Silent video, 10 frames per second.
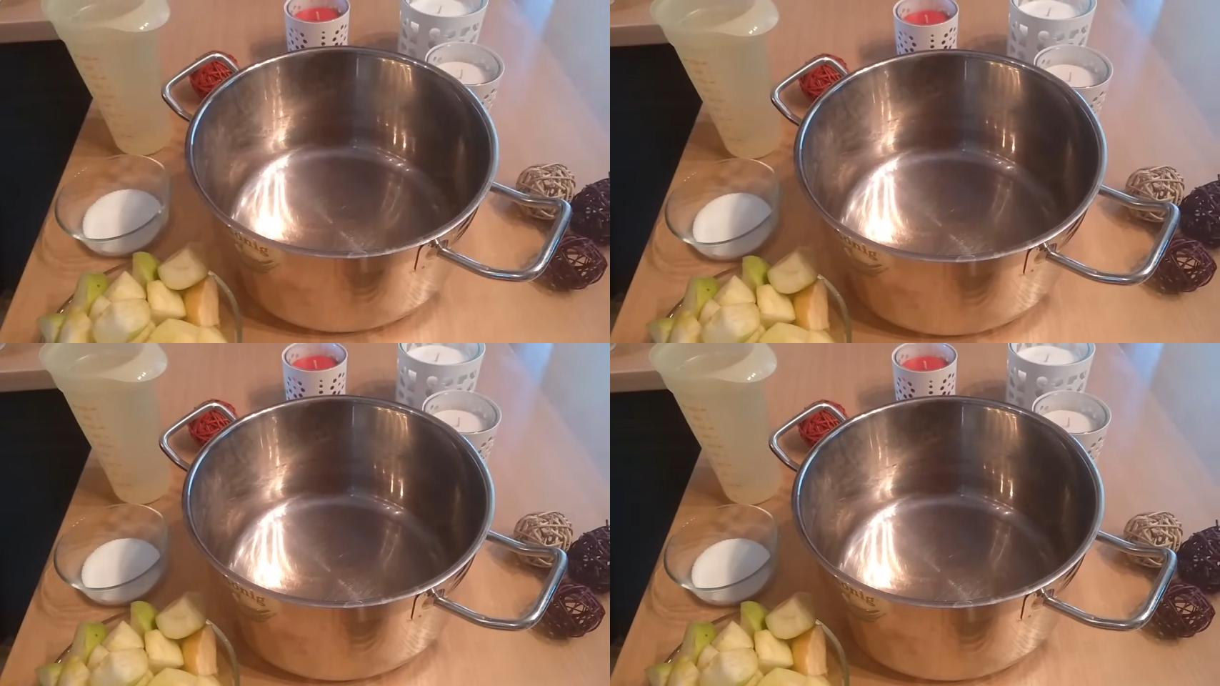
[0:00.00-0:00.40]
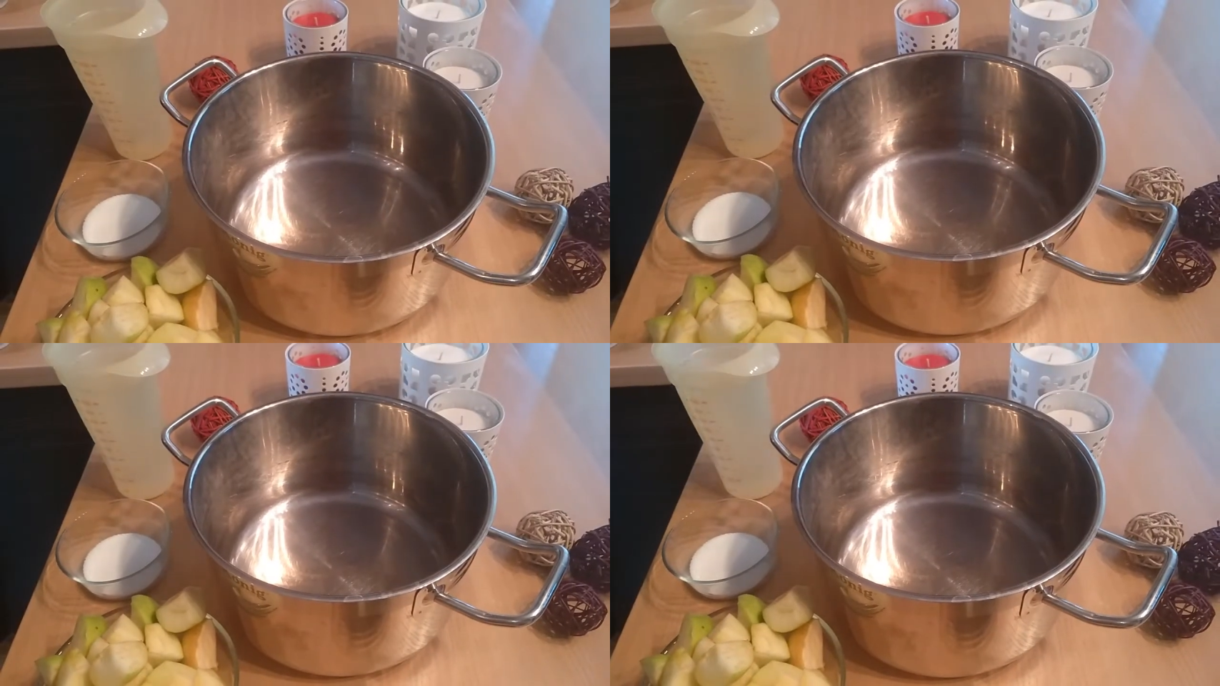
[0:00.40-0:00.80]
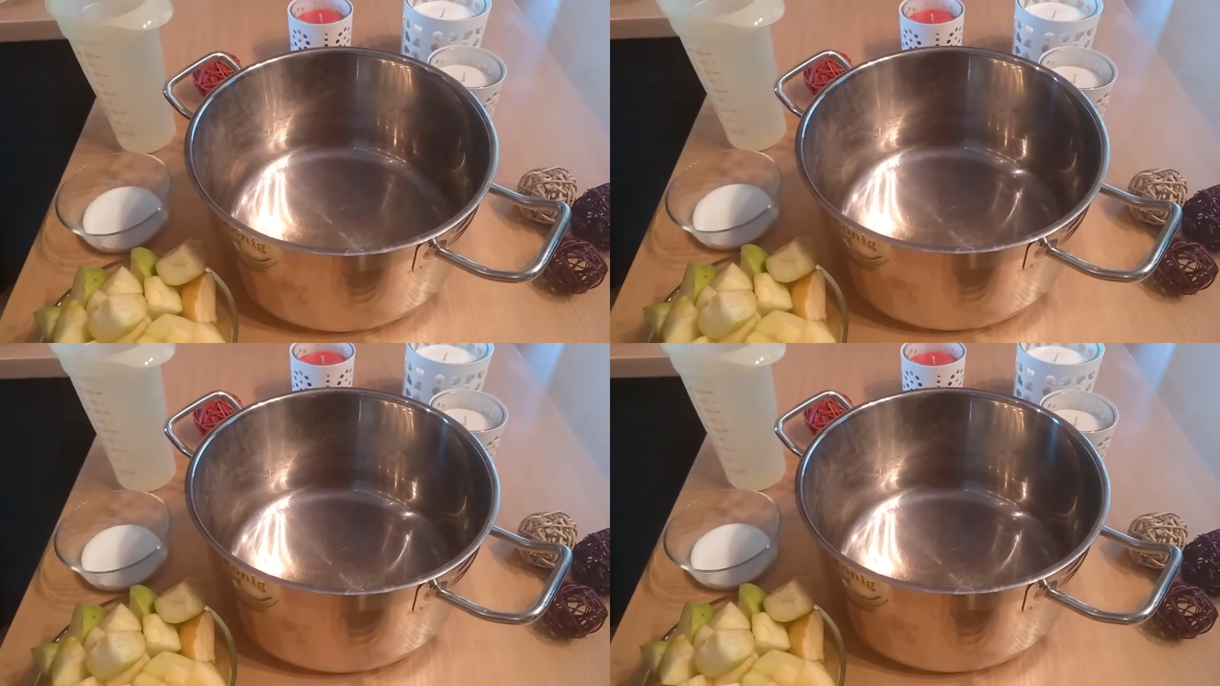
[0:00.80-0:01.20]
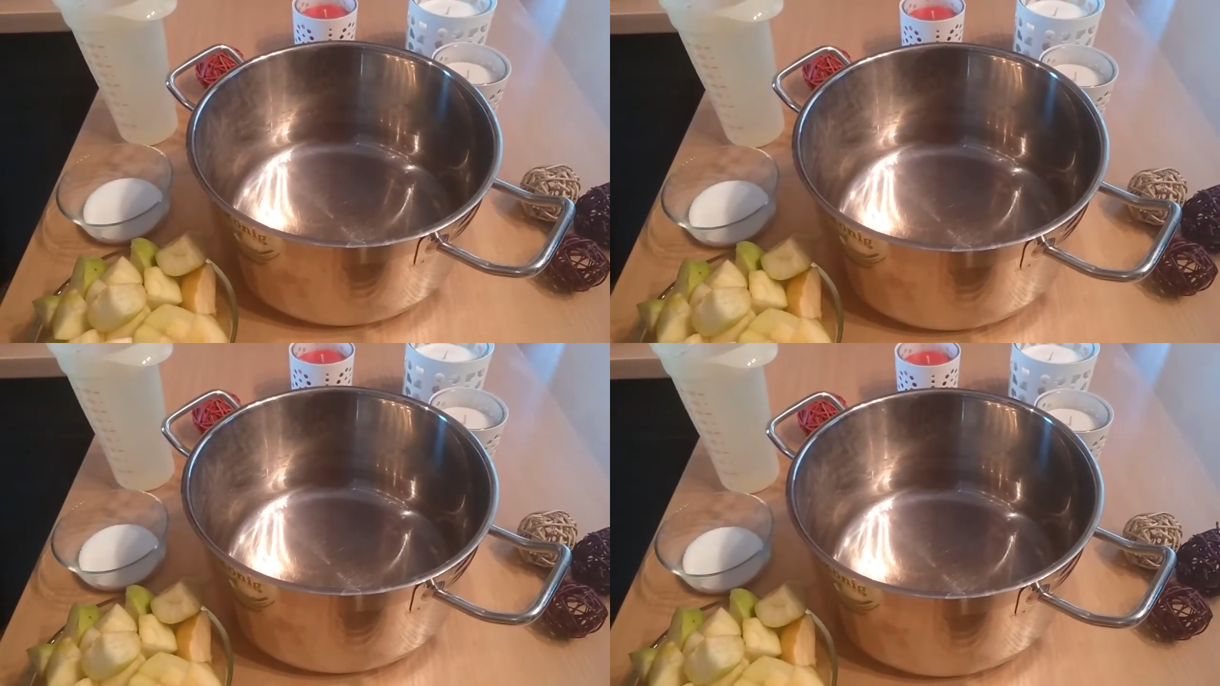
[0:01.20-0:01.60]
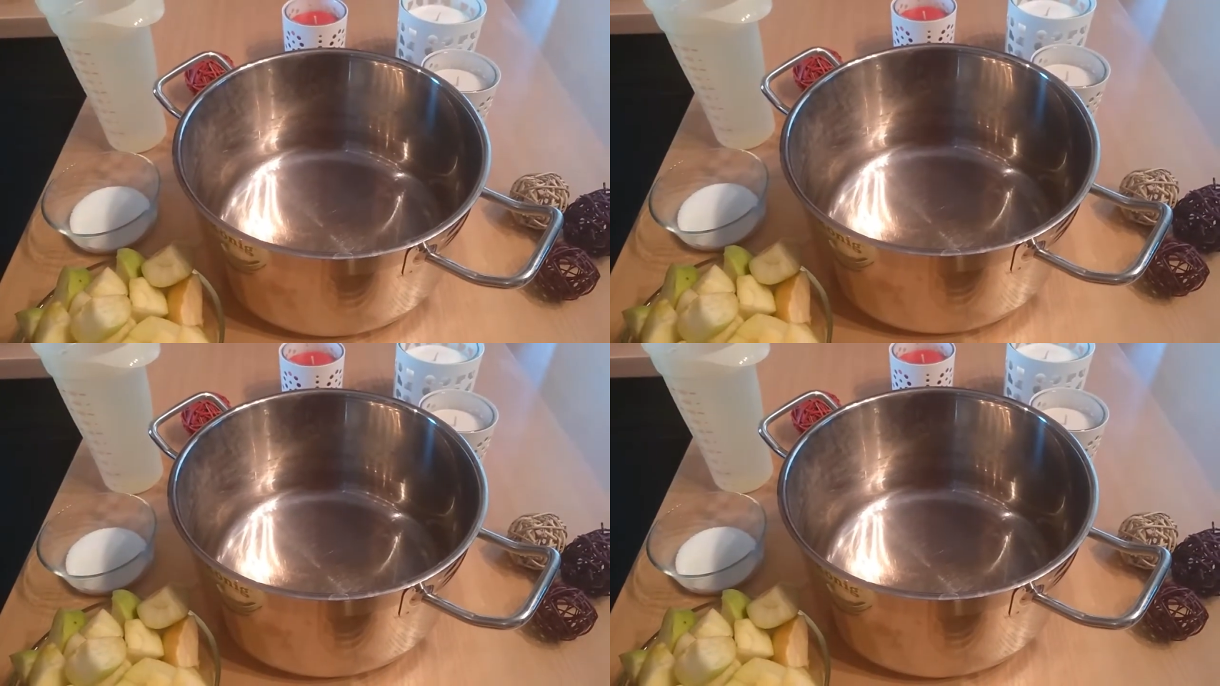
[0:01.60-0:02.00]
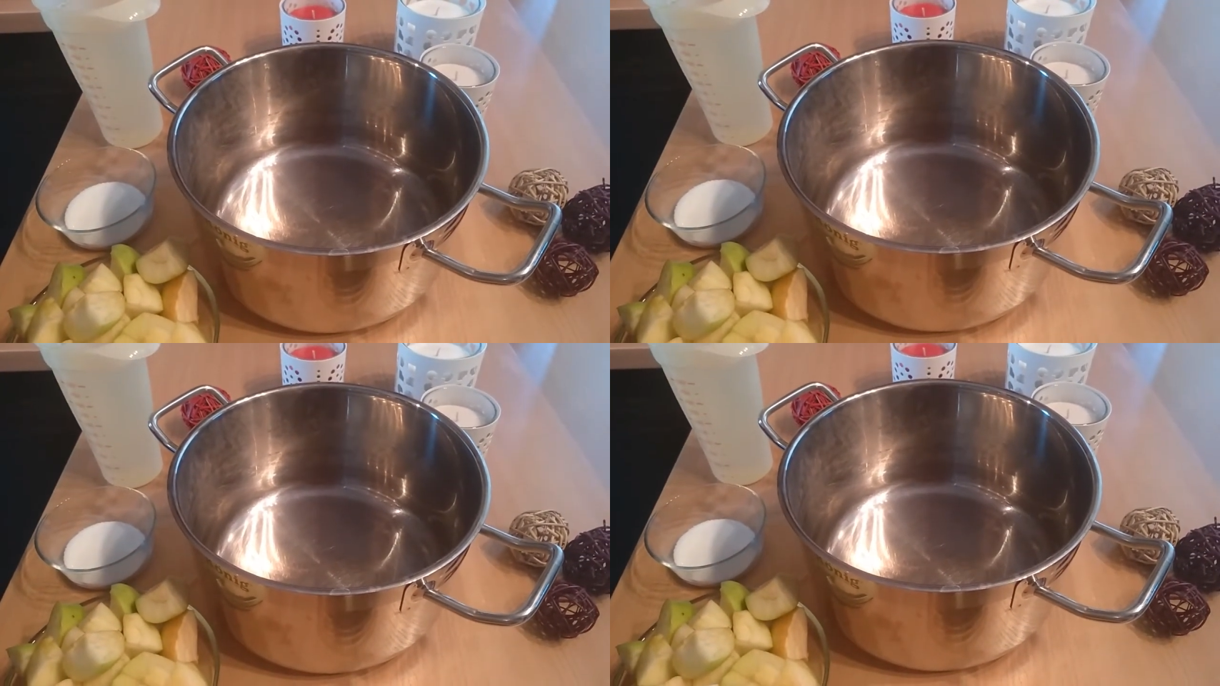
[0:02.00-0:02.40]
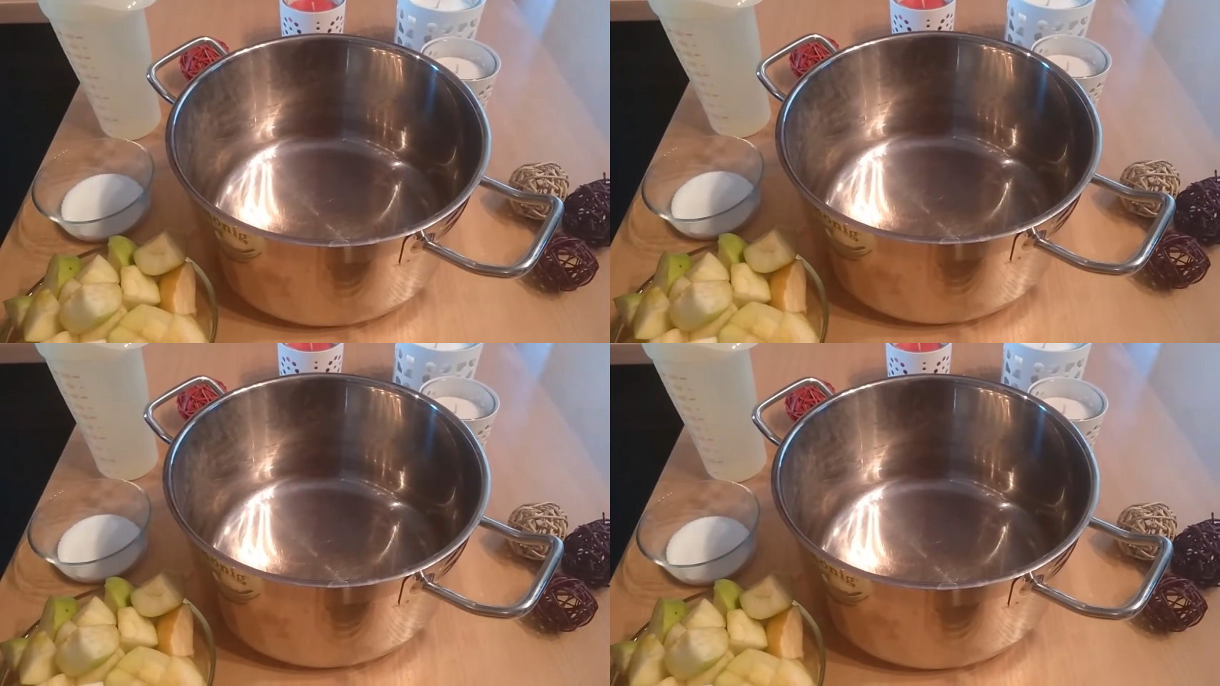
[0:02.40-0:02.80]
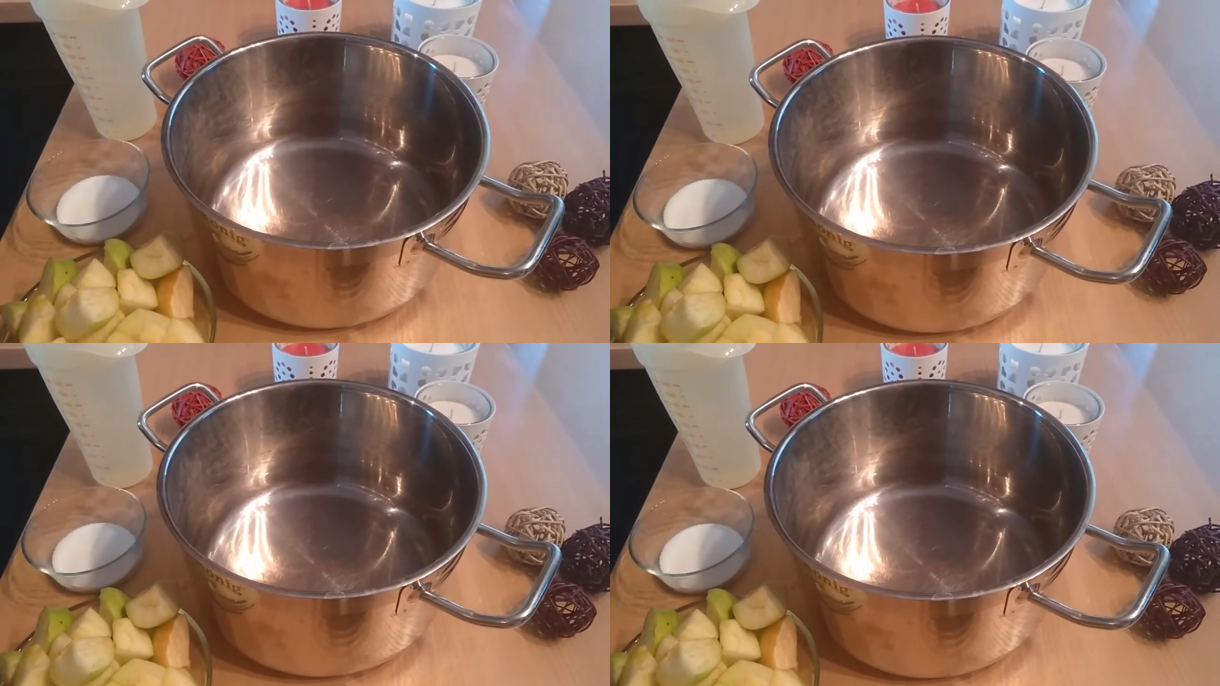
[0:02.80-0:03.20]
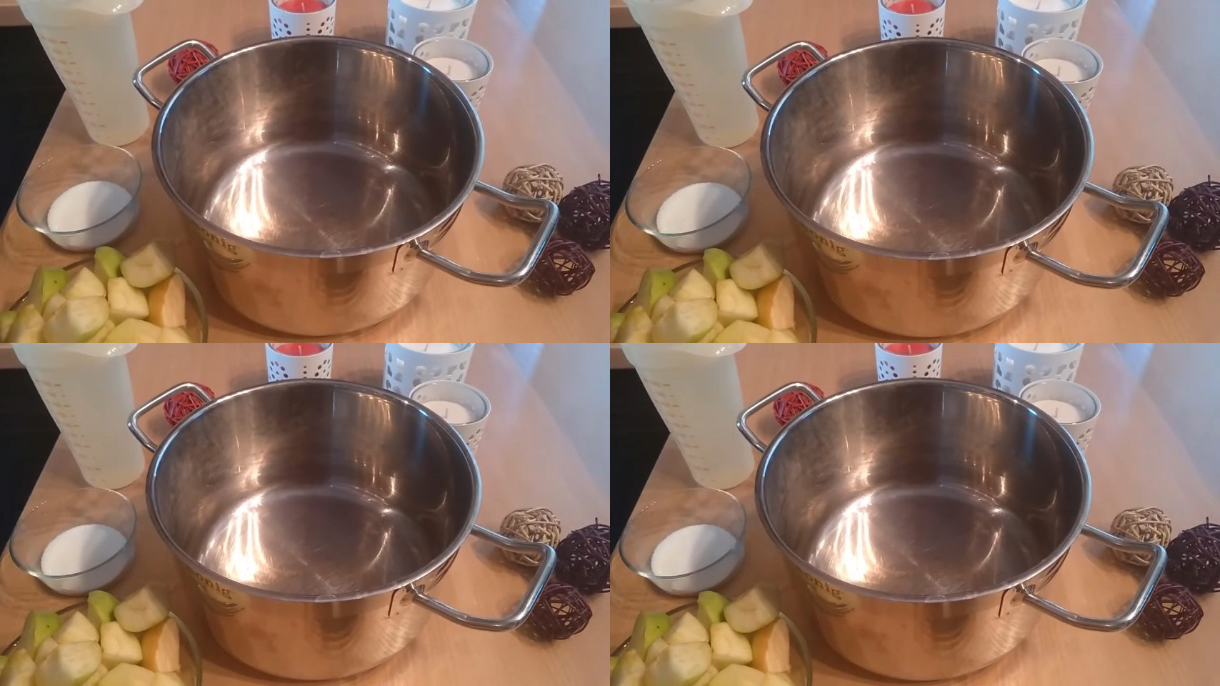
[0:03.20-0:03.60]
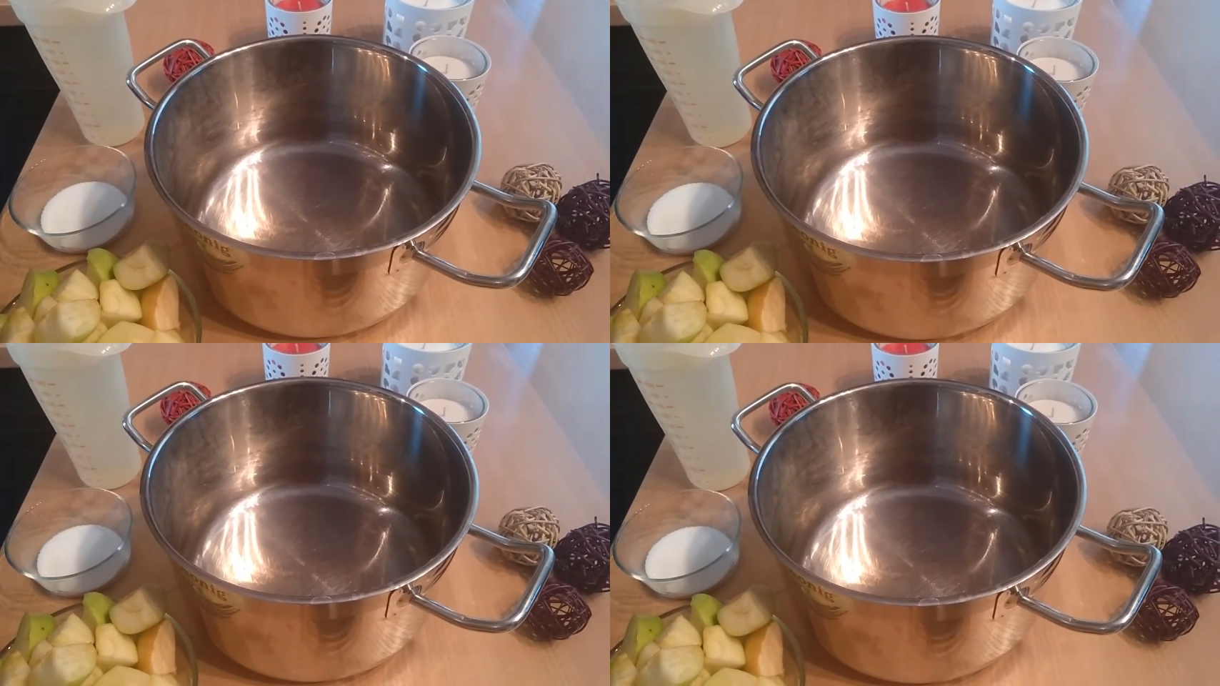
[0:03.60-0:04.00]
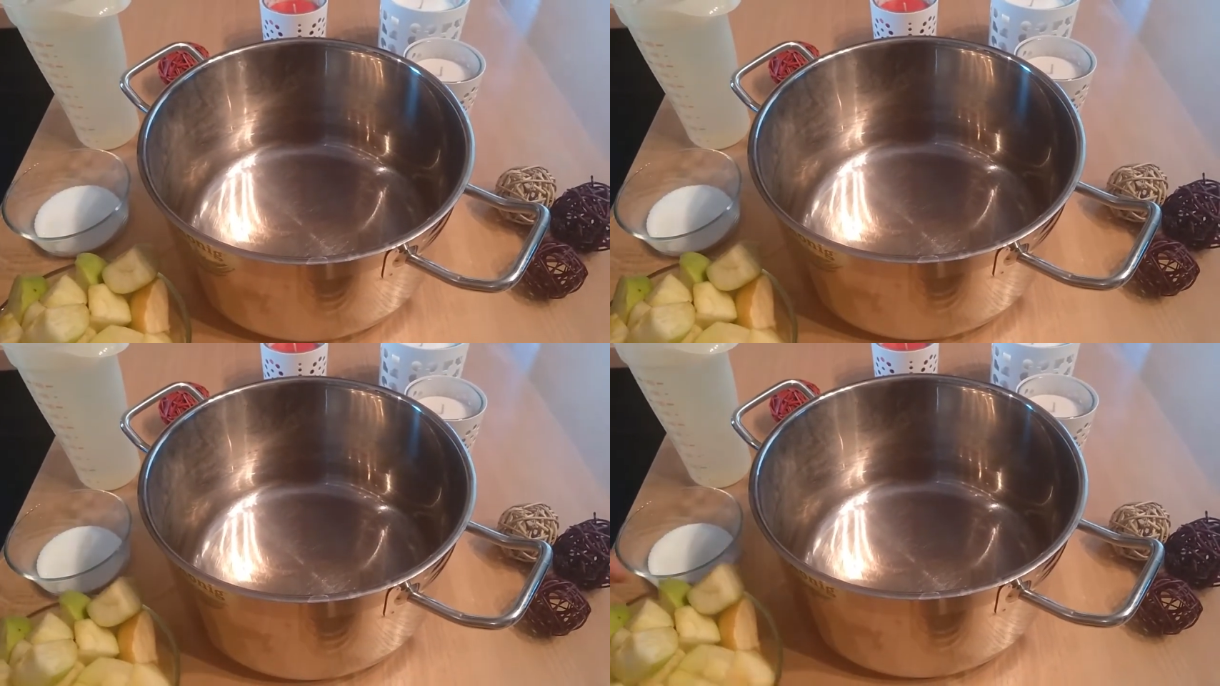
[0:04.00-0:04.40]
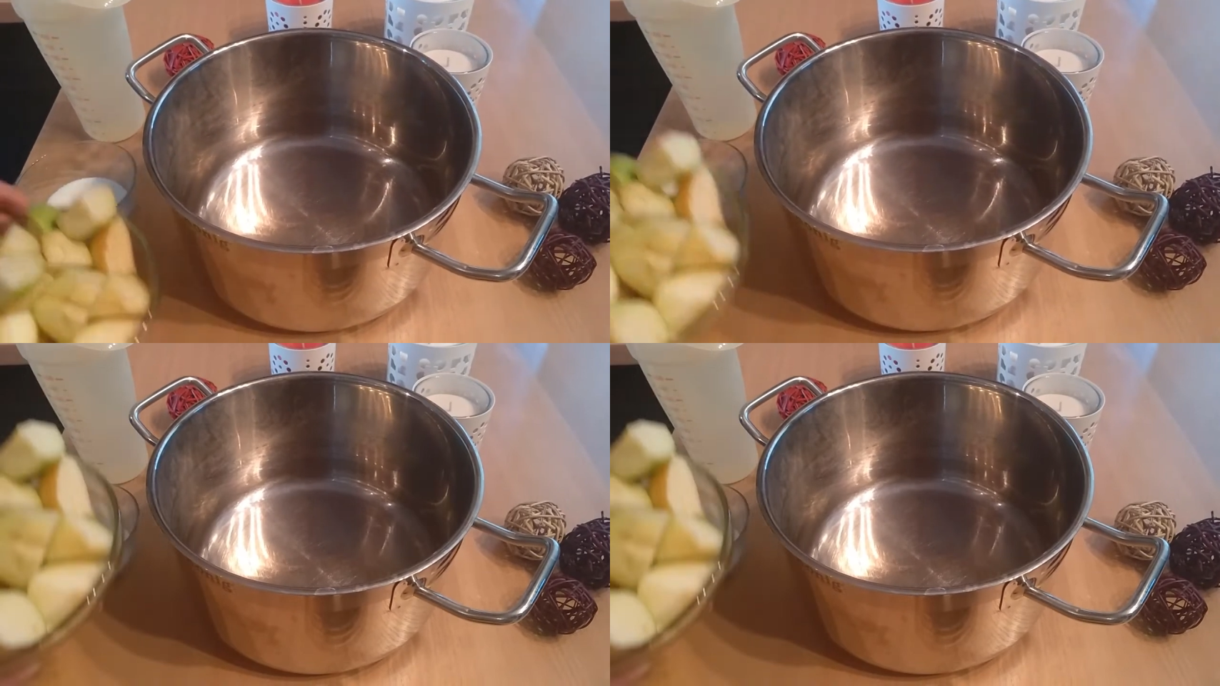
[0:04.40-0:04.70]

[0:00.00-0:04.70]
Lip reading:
[unreadable: no face in view]